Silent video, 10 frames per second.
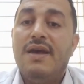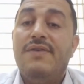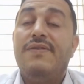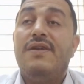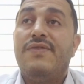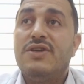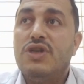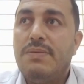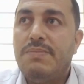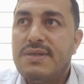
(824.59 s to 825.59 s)
if
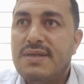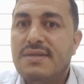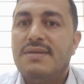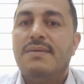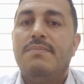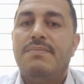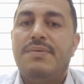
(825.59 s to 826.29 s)
infection present,